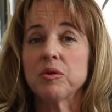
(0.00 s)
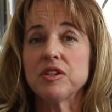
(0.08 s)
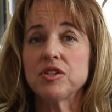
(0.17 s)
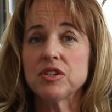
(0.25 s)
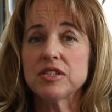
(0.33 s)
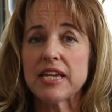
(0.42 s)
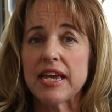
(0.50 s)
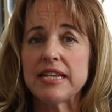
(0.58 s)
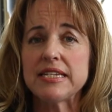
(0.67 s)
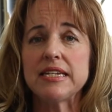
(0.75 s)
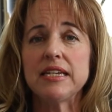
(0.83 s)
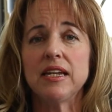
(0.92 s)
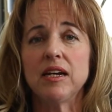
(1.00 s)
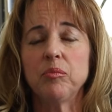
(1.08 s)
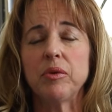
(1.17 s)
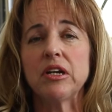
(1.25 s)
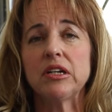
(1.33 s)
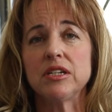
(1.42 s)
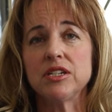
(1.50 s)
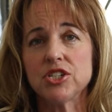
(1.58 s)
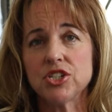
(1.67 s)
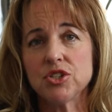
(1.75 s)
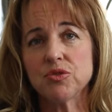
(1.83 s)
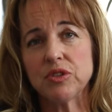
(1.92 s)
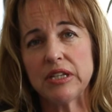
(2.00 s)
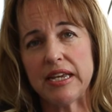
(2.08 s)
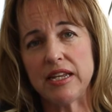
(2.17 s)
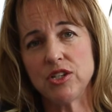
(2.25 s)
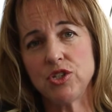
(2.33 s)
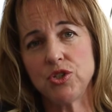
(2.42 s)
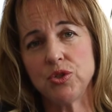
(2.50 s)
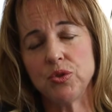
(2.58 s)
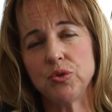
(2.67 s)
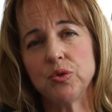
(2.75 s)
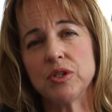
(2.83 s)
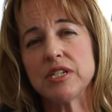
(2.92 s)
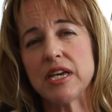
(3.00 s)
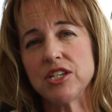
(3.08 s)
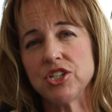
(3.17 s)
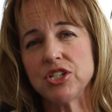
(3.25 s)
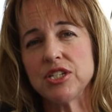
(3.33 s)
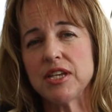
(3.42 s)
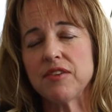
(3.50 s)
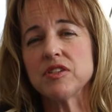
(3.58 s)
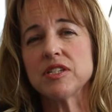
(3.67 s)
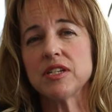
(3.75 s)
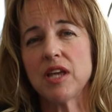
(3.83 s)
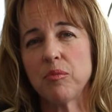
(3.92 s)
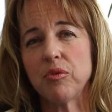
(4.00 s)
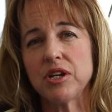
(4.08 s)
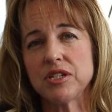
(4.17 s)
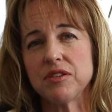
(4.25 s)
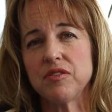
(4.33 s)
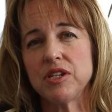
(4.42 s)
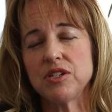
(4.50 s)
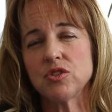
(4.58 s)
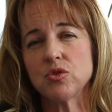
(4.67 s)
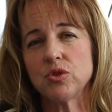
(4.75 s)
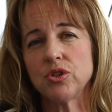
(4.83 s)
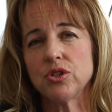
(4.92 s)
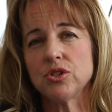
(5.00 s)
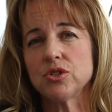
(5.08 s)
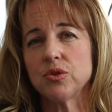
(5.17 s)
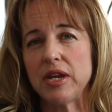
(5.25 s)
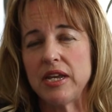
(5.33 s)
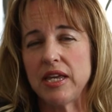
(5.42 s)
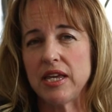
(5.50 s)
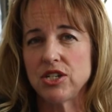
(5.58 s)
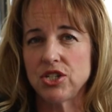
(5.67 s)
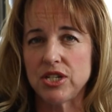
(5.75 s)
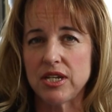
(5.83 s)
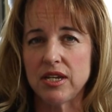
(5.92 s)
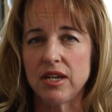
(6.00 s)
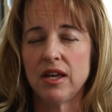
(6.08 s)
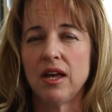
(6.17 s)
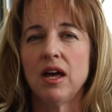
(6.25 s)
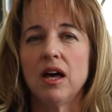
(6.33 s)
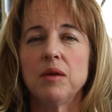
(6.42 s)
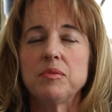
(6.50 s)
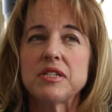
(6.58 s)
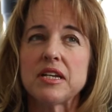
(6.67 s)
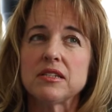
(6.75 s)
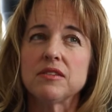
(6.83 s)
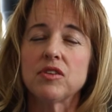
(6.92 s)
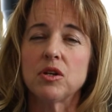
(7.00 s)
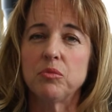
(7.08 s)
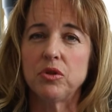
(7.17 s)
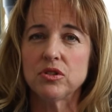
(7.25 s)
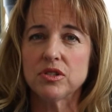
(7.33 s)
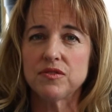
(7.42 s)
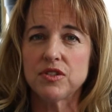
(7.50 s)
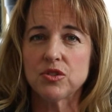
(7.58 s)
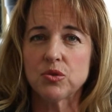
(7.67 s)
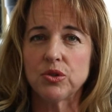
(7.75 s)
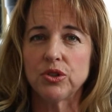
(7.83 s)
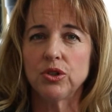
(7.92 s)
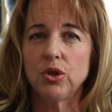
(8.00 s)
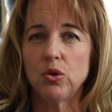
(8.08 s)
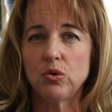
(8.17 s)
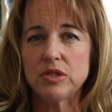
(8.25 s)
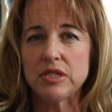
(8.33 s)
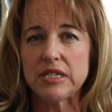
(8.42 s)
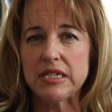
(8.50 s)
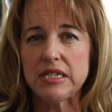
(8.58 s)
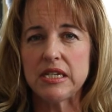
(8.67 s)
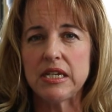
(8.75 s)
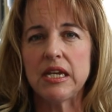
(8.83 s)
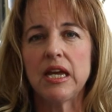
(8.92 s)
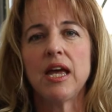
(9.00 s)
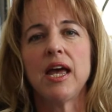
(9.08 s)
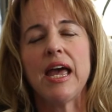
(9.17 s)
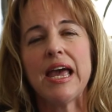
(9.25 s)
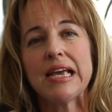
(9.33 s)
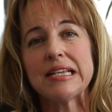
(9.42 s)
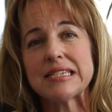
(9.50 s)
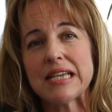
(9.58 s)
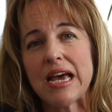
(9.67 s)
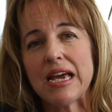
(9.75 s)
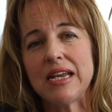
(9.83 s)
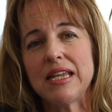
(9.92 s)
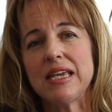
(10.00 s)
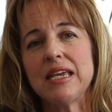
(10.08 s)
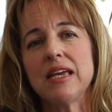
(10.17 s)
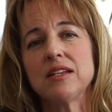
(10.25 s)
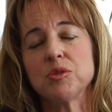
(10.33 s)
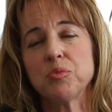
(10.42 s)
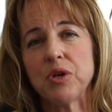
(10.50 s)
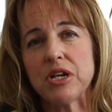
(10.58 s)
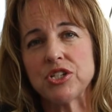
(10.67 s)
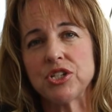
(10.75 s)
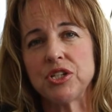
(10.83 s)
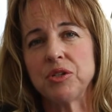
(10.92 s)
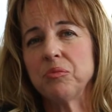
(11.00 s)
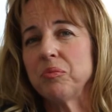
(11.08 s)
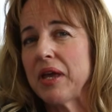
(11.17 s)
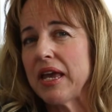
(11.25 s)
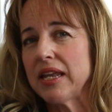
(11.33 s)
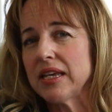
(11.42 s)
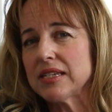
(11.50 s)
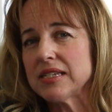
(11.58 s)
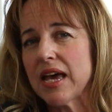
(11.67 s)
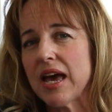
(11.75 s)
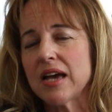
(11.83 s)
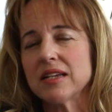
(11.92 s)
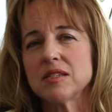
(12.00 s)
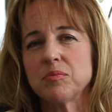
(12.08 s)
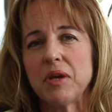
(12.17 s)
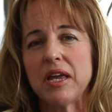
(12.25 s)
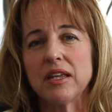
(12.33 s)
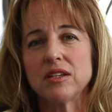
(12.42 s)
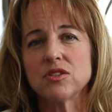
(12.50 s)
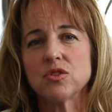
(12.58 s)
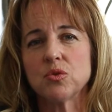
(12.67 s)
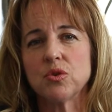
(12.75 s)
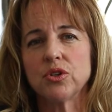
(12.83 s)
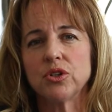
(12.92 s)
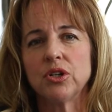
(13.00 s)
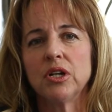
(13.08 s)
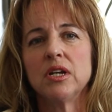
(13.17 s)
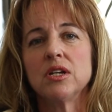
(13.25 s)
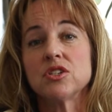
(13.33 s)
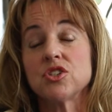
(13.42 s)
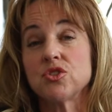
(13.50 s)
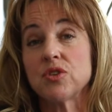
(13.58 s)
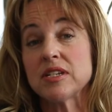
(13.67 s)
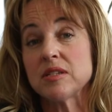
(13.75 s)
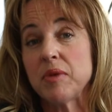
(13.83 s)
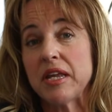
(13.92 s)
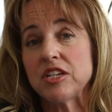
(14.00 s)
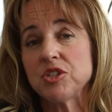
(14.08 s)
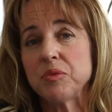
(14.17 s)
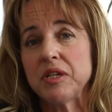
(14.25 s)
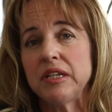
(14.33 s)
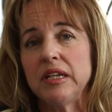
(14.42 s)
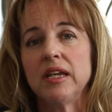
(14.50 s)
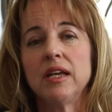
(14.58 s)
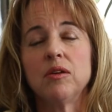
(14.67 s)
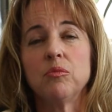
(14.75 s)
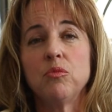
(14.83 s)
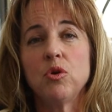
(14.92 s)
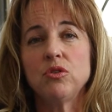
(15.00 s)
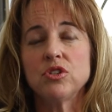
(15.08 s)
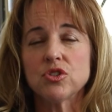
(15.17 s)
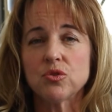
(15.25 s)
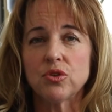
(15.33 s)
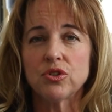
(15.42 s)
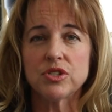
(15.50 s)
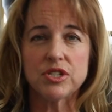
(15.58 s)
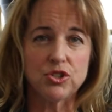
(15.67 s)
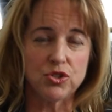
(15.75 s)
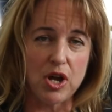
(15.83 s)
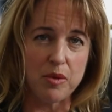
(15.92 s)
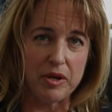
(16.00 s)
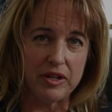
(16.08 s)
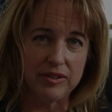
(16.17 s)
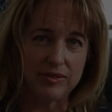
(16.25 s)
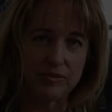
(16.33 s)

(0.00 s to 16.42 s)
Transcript: with adults 18 and up on conditions related to attention deficit hyperactivity disorder, so ADHD, obsessive compulsive disorder, OCD, anxiety, depression, panic attacks, panic disorder, stress management, mood disorders, and trauma.